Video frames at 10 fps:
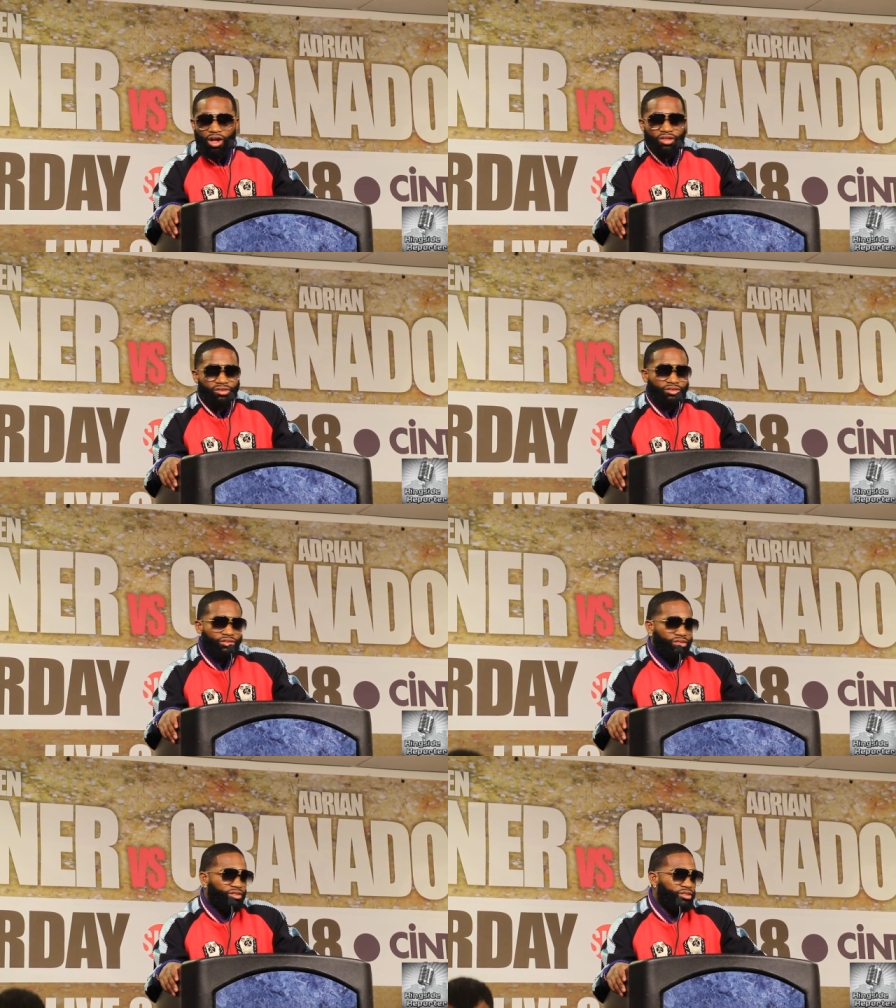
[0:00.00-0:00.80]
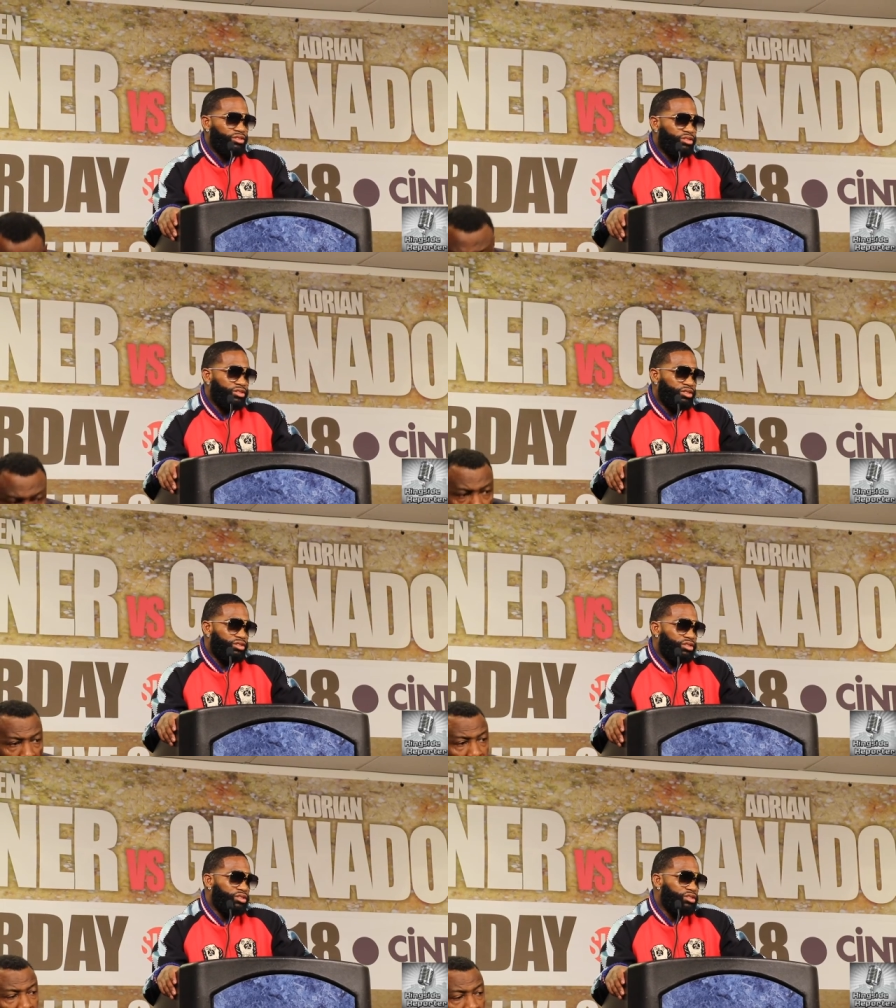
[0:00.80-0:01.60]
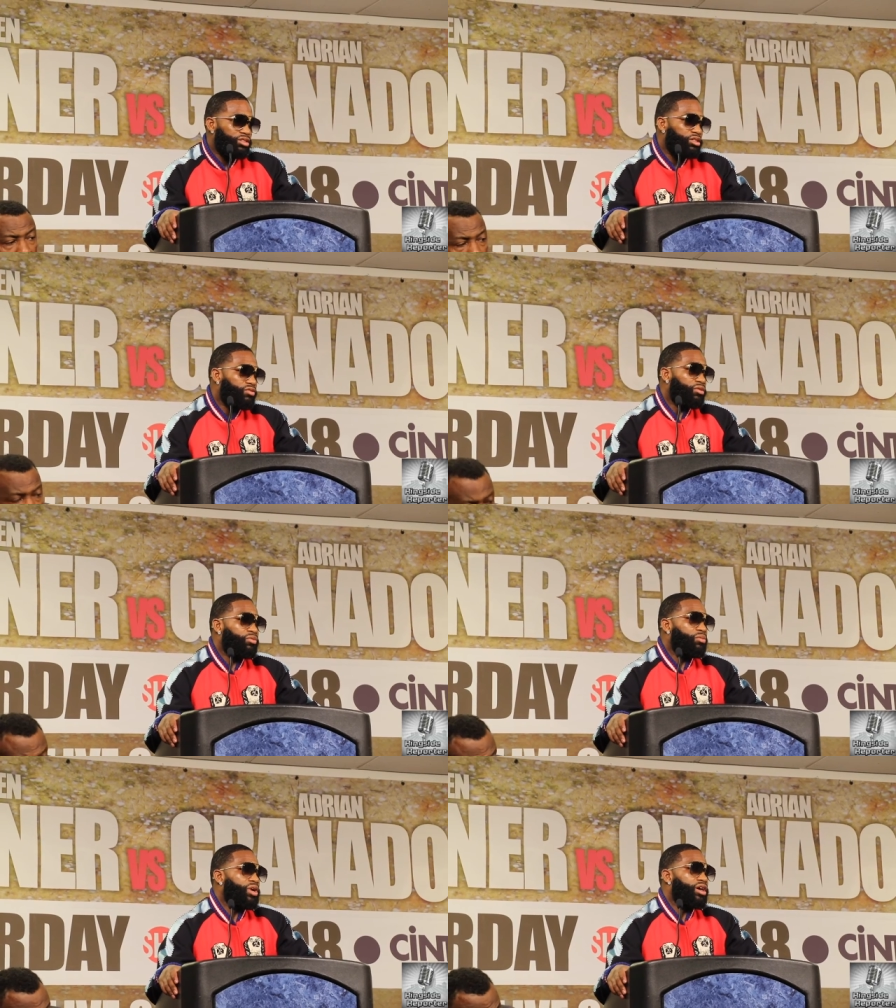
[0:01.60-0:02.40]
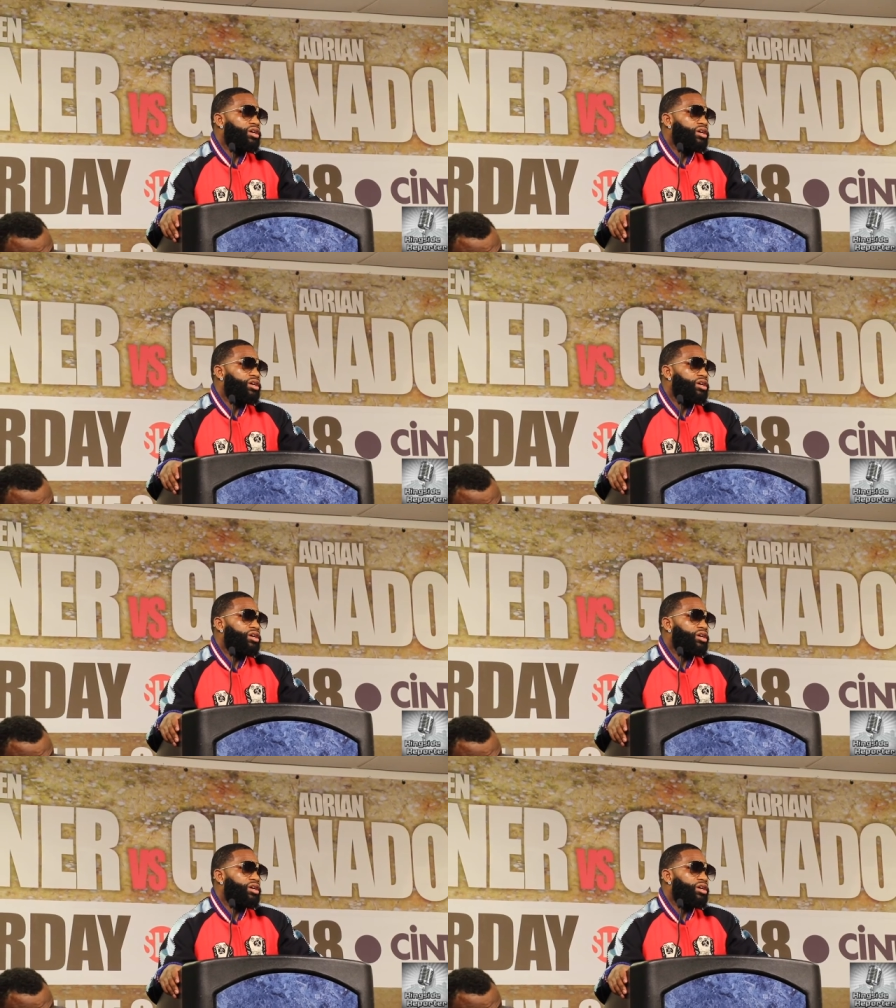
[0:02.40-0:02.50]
And from One TV. Um, from where?